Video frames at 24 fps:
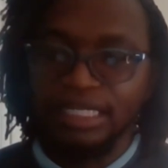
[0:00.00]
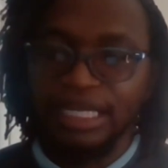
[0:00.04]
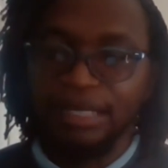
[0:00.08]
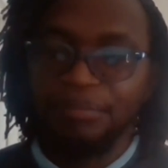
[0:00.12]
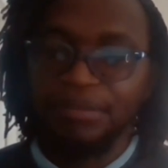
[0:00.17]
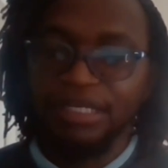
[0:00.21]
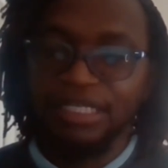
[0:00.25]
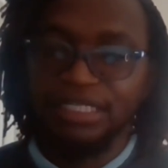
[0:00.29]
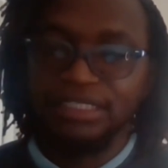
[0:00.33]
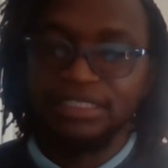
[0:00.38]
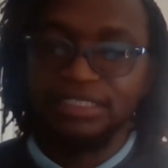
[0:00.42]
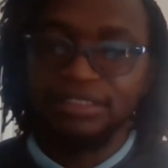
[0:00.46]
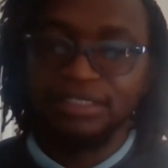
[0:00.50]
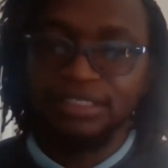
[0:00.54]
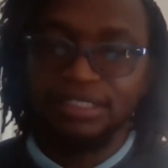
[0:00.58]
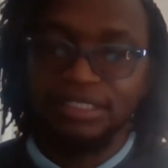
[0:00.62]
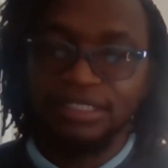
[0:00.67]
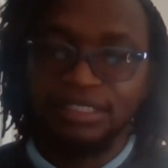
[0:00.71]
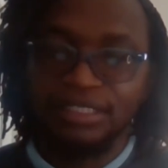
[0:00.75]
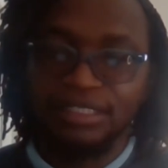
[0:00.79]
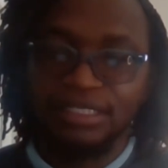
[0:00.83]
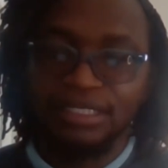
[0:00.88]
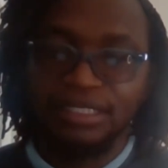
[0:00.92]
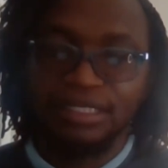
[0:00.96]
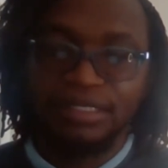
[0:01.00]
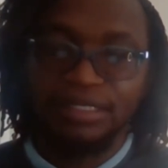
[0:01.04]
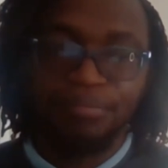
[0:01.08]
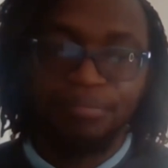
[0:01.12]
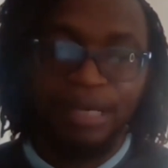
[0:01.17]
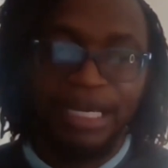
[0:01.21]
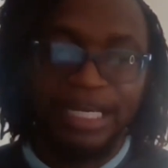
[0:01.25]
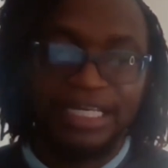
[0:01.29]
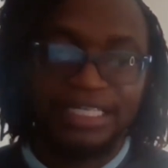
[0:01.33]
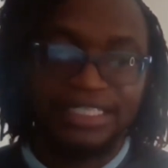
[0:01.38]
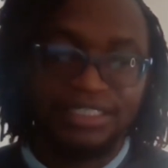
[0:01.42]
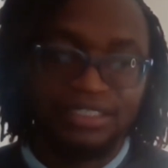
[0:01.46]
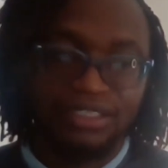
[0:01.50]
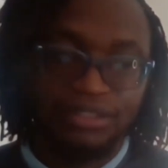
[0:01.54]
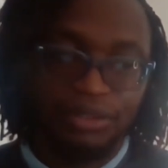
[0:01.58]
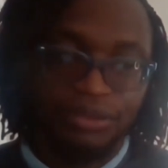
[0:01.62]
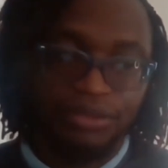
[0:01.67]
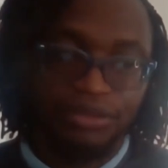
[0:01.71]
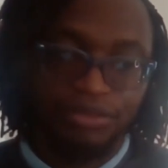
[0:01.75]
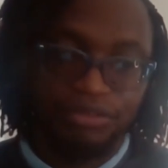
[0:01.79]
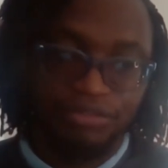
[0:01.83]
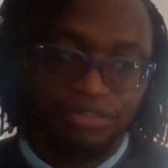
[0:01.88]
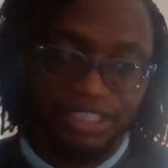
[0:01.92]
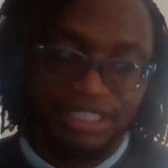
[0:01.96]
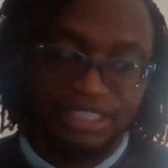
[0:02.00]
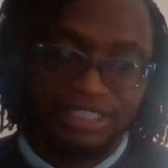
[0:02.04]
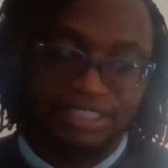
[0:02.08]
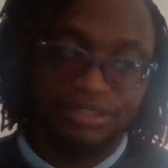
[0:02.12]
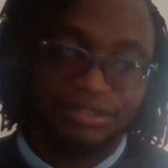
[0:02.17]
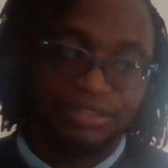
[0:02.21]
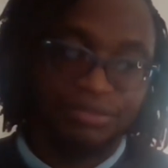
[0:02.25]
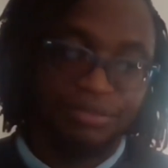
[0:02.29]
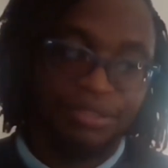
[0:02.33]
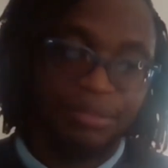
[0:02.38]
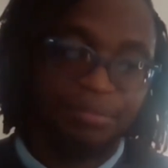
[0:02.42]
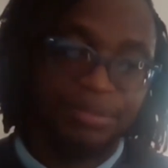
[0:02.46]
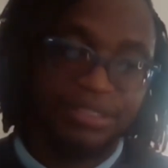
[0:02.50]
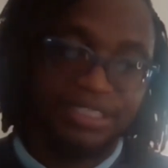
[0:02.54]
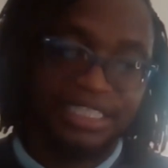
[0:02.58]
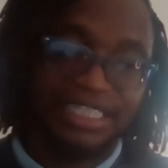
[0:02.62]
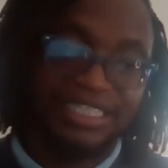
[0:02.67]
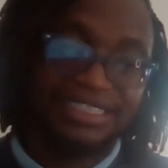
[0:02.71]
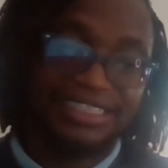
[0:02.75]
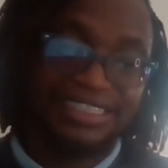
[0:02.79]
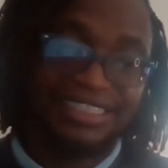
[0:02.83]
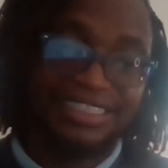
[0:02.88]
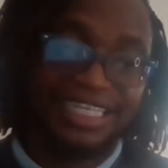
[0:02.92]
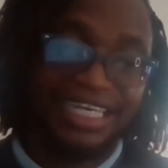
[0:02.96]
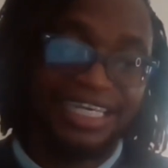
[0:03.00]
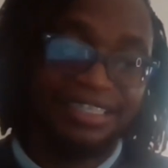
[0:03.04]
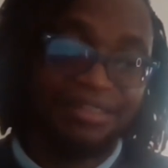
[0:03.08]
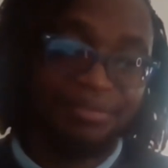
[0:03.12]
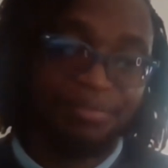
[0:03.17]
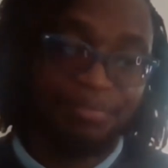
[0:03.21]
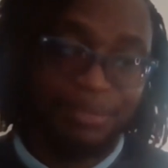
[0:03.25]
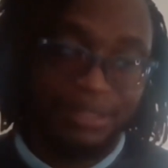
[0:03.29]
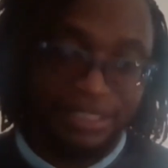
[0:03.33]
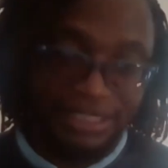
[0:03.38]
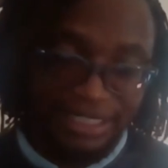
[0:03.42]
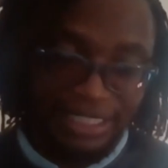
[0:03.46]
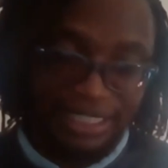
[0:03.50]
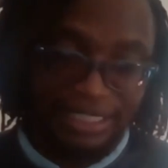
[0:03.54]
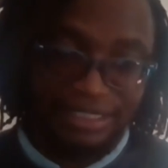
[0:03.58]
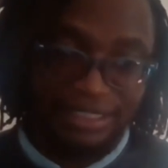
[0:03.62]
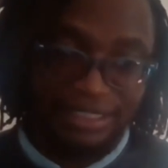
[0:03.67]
that means my custodial fees represent 10%.